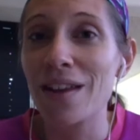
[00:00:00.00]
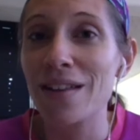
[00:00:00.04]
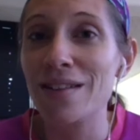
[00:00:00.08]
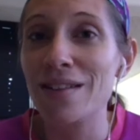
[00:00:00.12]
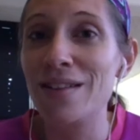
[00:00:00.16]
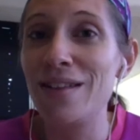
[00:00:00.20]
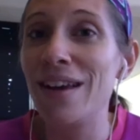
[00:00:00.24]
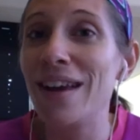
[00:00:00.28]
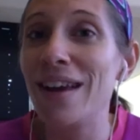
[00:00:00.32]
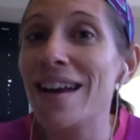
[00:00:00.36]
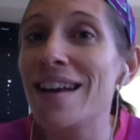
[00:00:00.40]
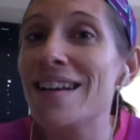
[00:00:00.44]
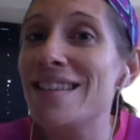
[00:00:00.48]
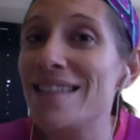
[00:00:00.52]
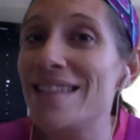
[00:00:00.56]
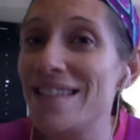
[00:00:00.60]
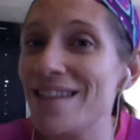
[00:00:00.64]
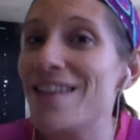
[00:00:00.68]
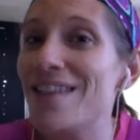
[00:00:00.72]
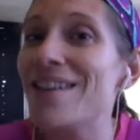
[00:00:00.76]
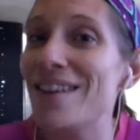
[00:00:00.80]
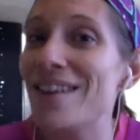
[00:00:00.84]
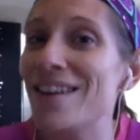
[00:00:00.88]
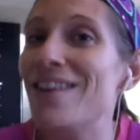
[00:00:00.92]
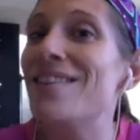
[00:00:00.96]
Do you
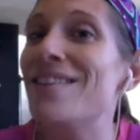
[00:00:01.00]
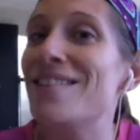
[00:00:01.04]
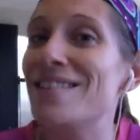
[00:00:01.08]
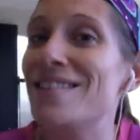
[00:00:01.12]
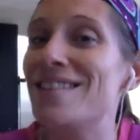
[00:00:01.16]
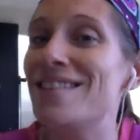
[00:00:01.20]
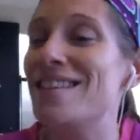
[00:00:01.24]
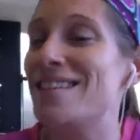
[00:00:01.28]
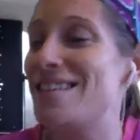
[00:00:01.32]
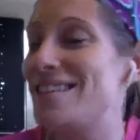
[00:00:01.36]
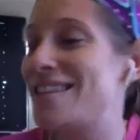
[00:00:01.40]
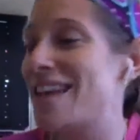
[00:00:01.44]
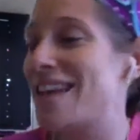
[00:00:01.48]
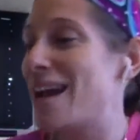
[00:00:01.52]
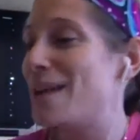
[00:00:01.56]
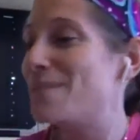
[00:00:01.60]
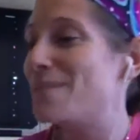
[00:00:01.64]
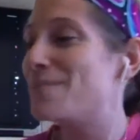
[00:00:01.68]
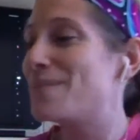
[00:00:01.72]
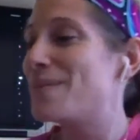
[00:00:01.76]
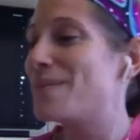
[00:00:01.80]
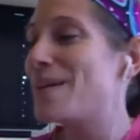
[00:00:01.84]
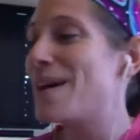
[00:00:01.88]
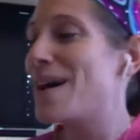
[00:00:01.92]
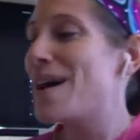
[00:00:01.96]
still use the
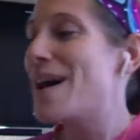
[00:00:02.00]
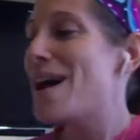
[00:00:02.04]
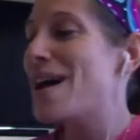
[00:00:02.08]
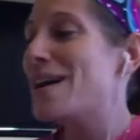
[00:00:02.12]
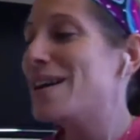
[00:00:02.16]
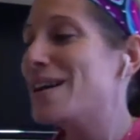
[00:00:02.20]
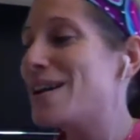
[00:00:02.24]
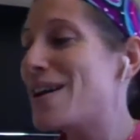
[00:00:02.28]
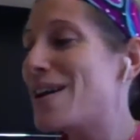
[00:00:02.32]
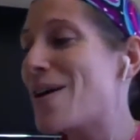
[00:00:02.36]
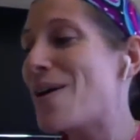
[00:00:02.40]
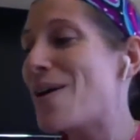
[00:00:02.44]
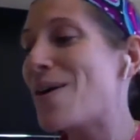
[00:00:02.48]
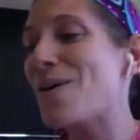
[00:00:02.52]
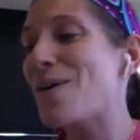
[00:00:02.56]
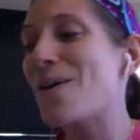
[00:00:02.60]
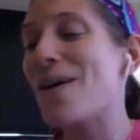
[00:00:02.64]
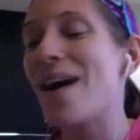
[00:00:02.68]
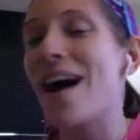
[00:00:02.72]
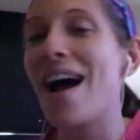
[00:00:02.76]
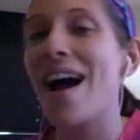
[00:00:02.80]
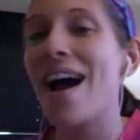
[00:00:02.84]
same, oh